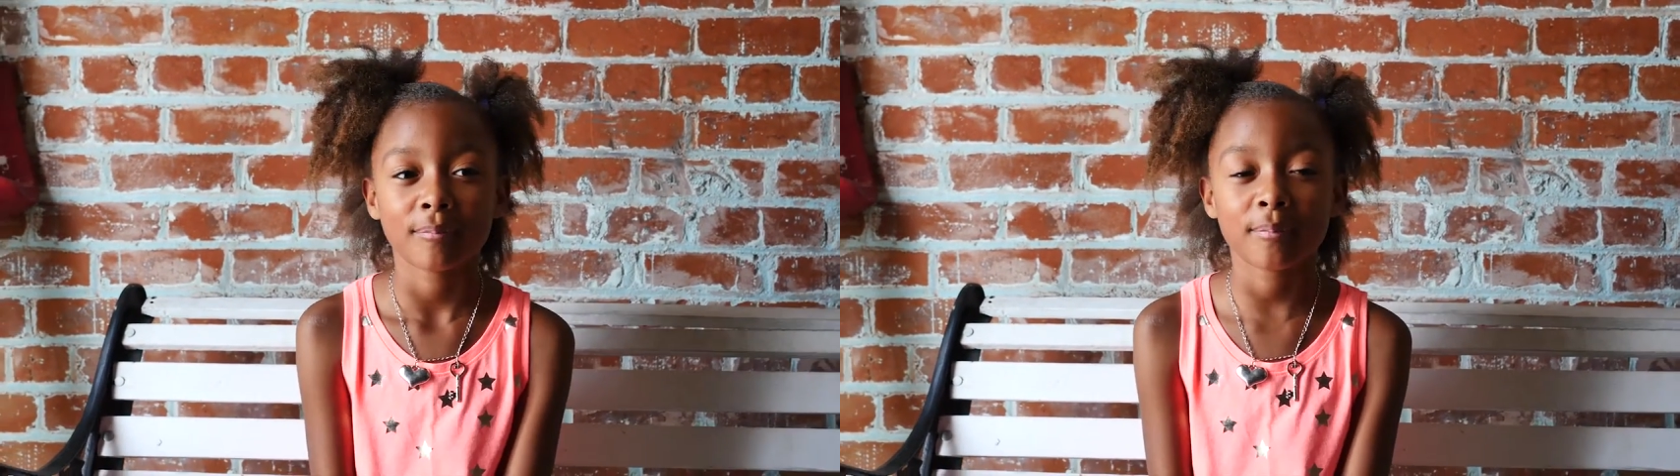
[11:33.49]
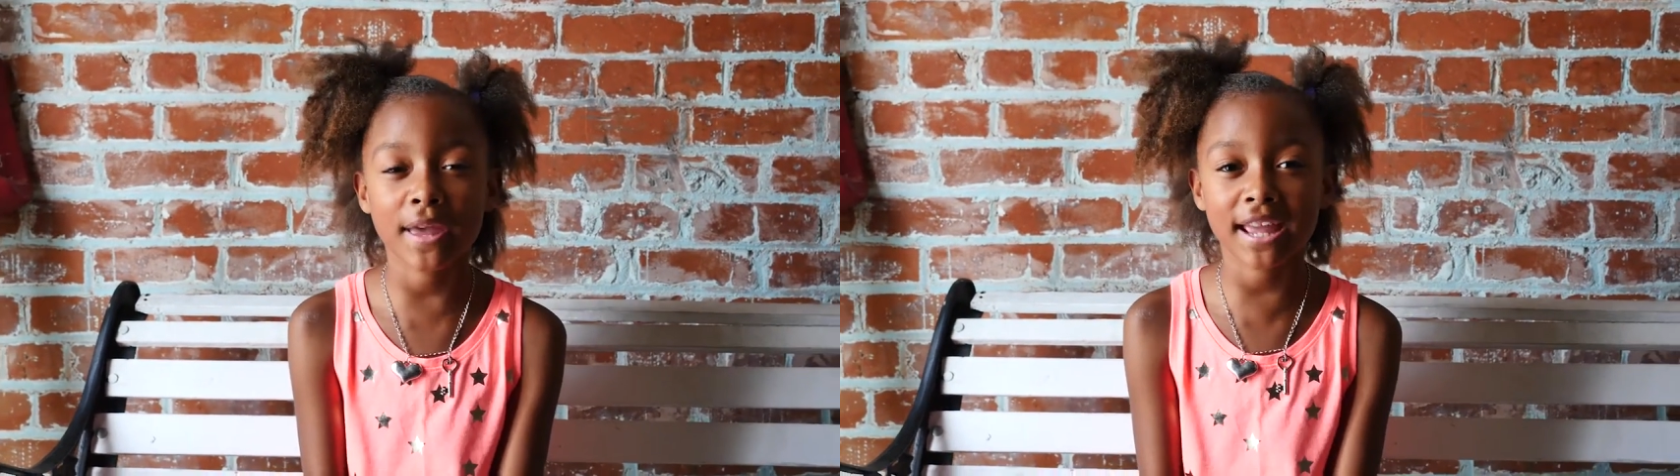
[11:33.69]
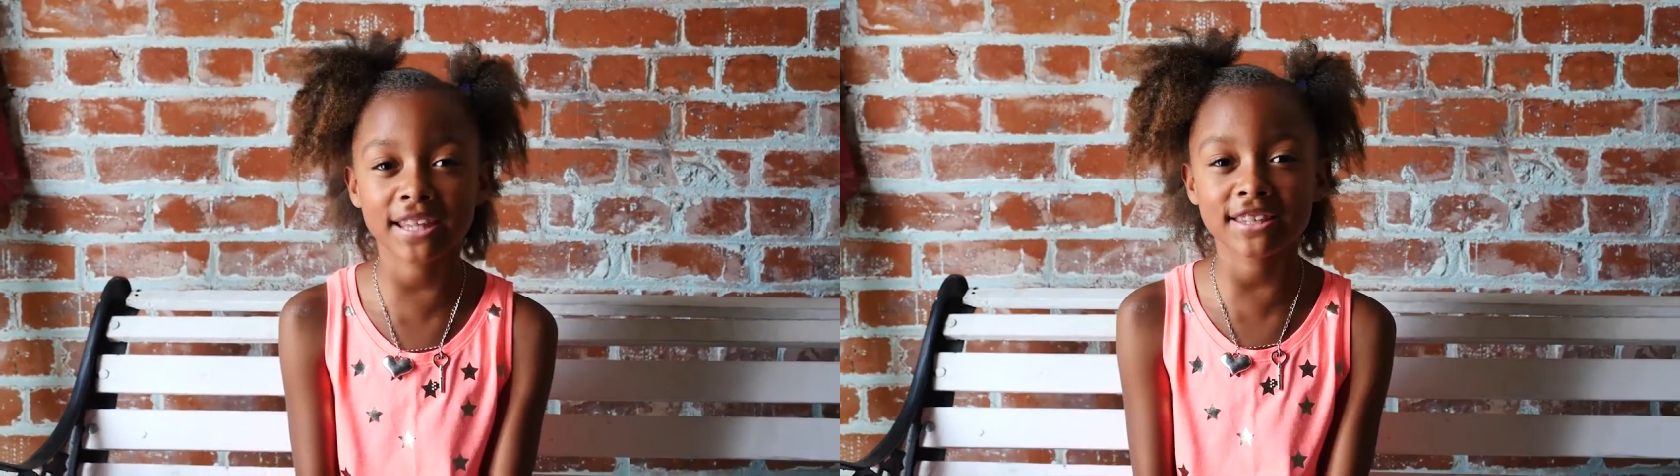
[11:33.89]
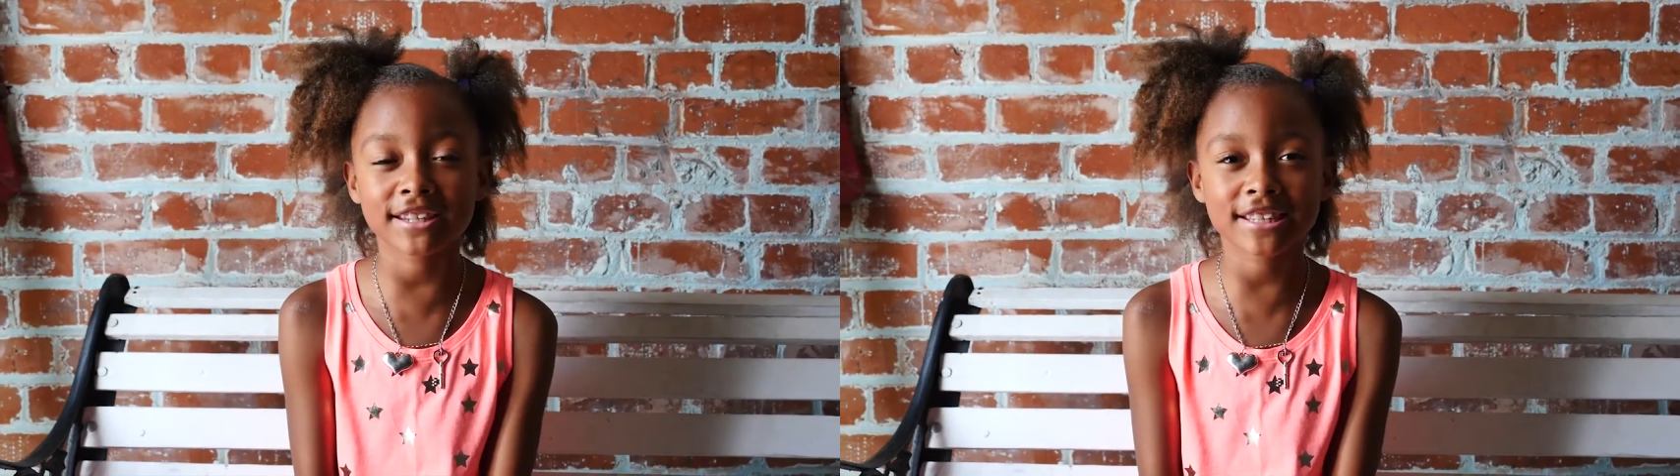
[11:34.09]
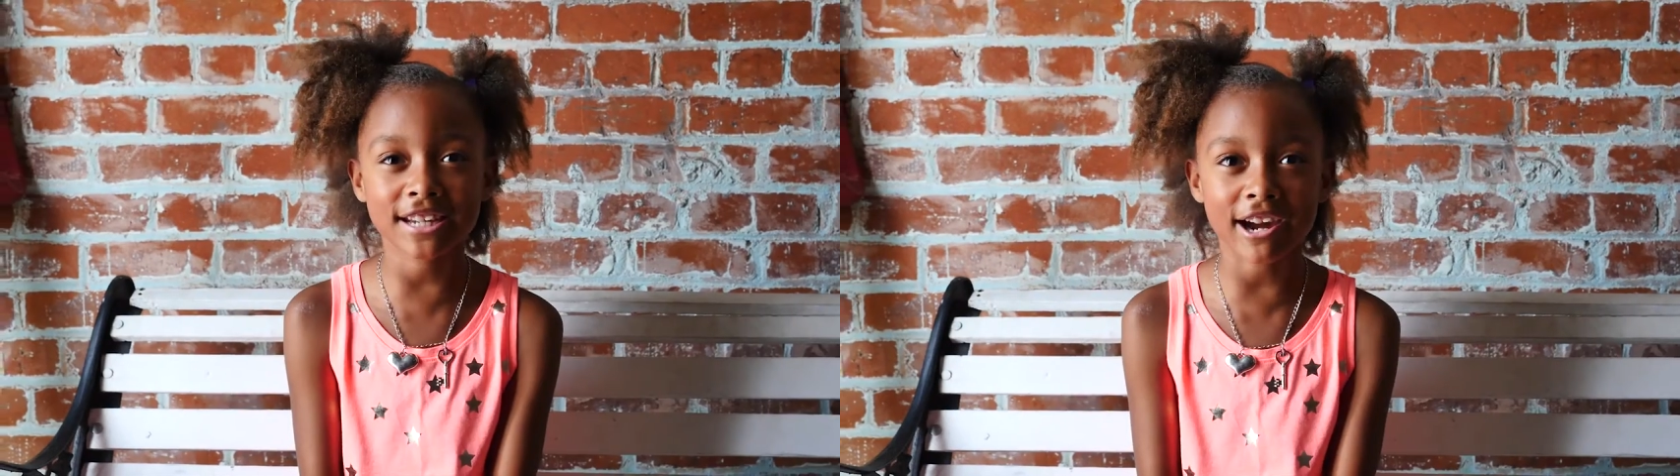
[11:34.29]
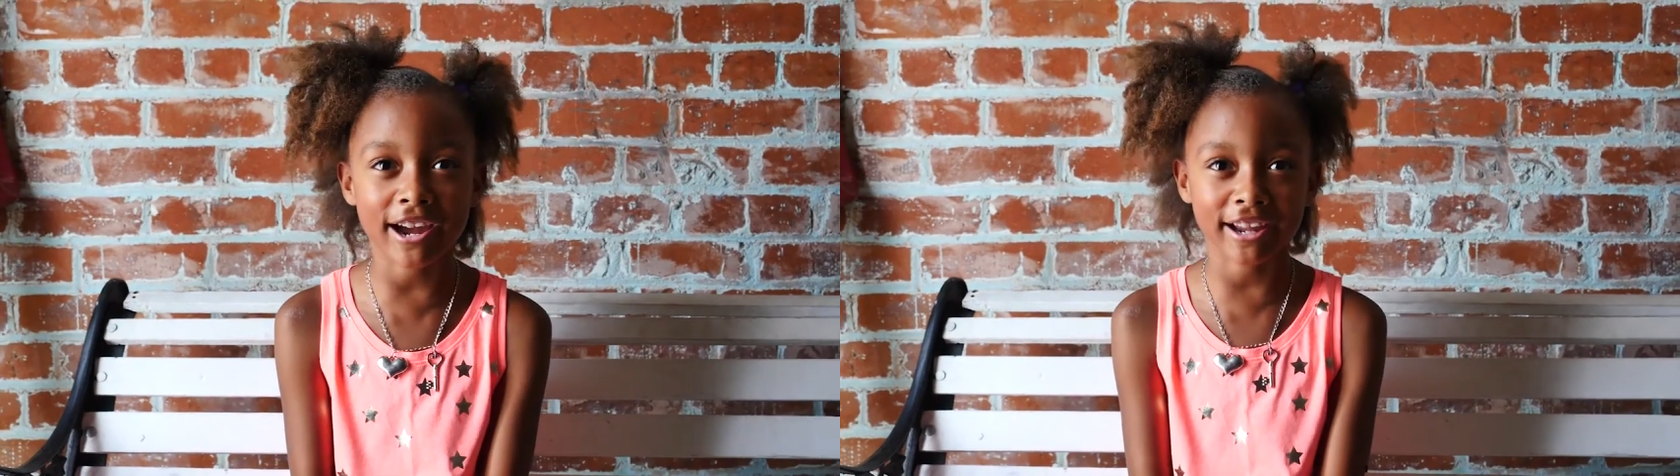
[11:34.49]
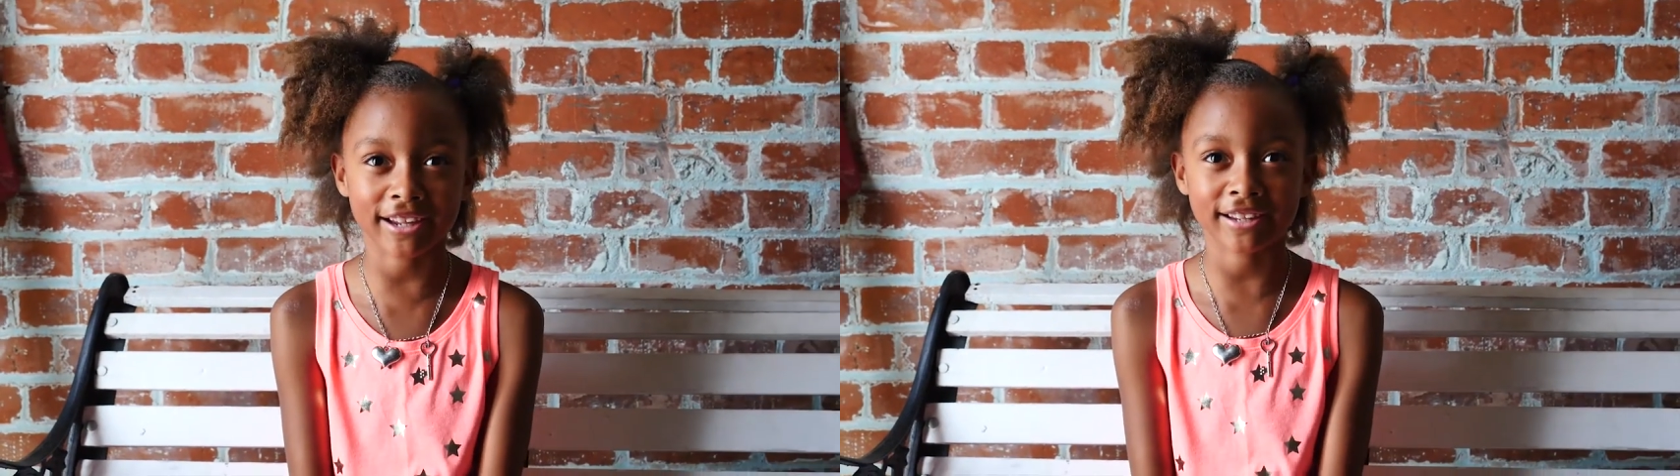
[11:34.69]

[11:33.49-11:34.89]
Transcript: Paint the Sky.